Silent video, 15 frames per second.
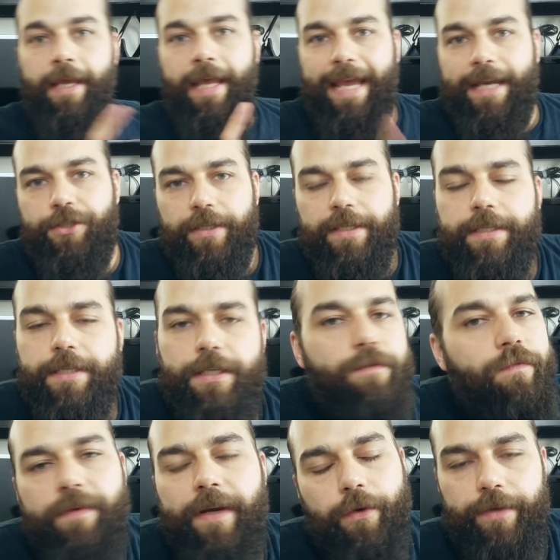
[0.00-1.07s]
Actually, this is
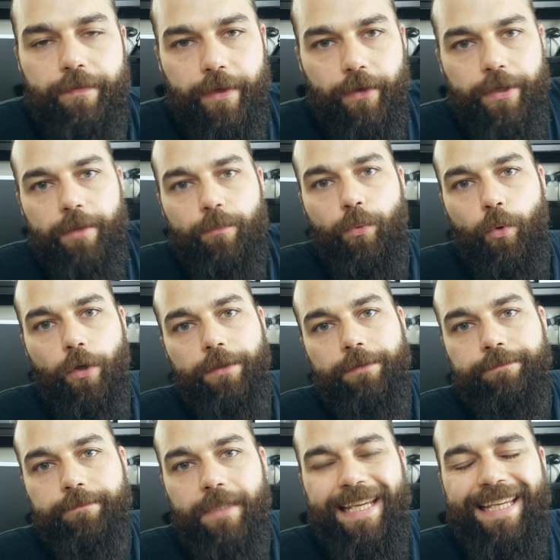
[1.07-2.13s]
very, very important.
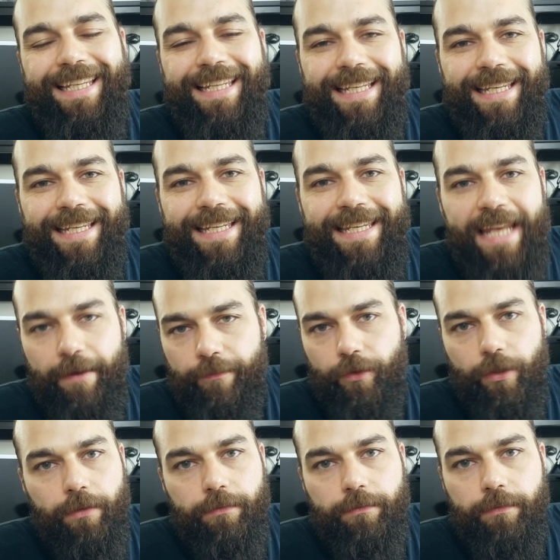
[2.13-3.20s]

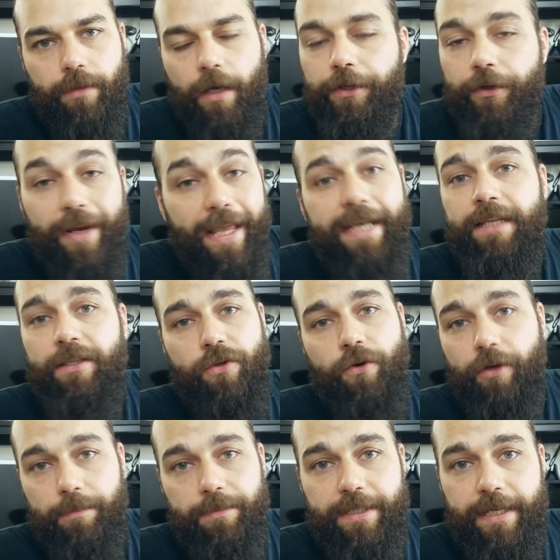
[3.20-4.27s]
Never, under any
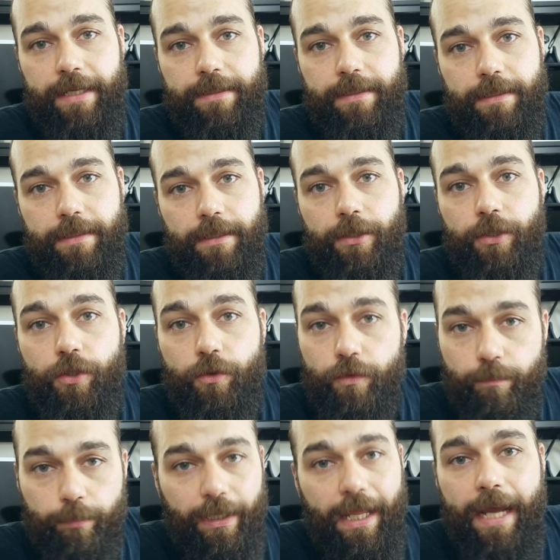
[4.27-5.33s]
circumstances, use
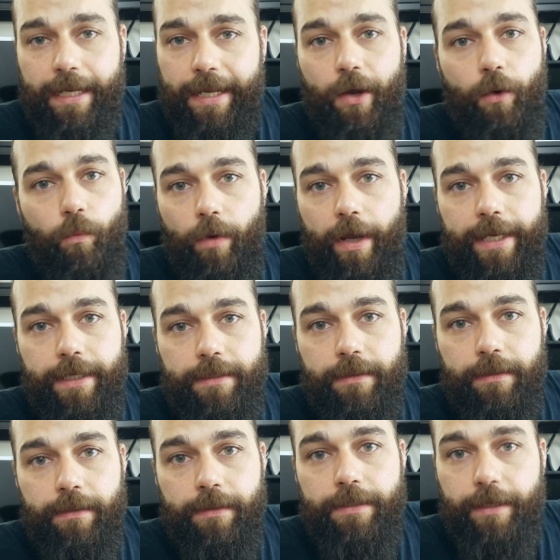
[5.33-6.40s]
blackout white
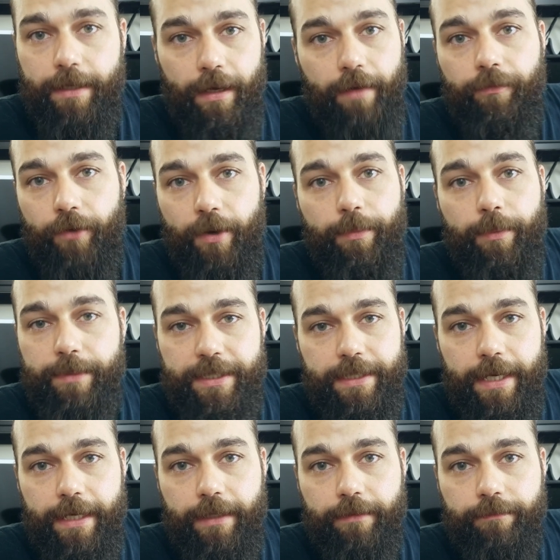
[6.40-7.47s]
to cover up a
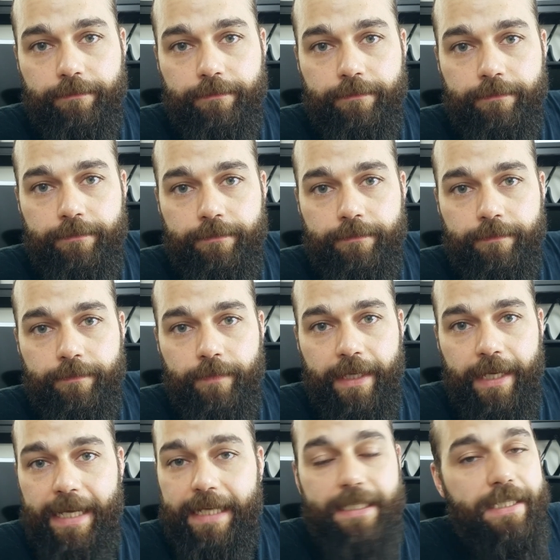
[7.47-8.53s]
mistake.
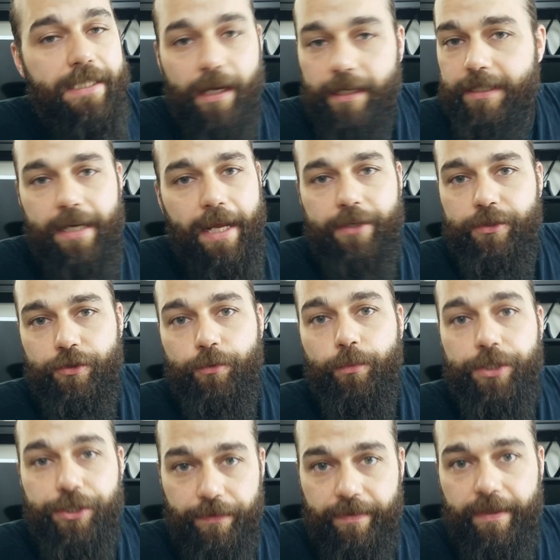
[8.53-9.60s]
It does not do
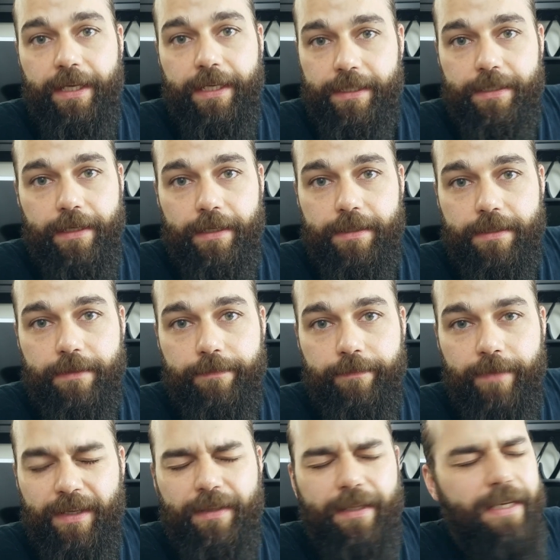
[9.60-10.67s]
what you think it does.
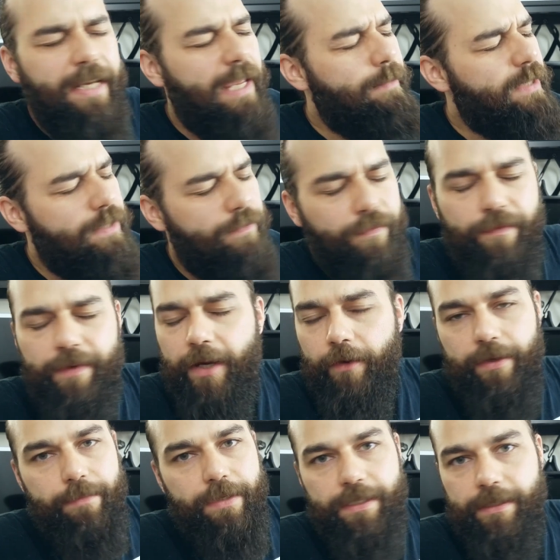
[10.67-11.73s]
The name is very
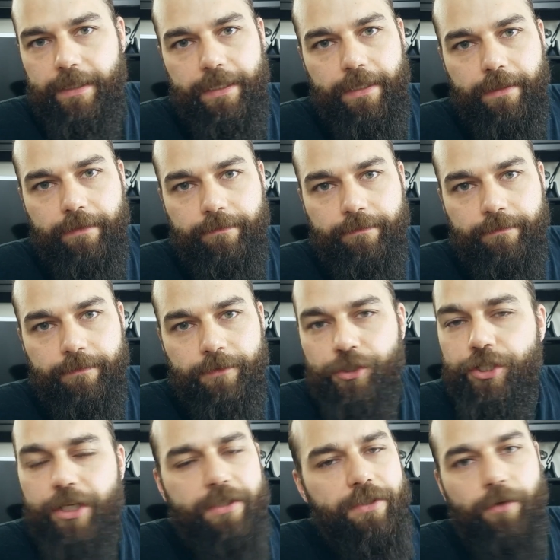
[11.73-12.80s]
misleading.
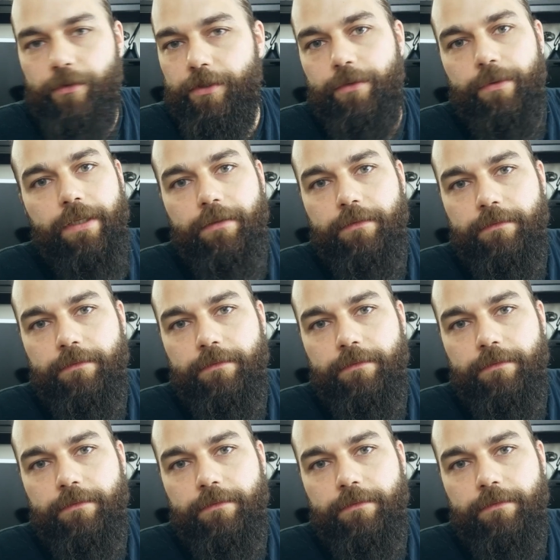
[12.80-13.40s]
Just don't do it.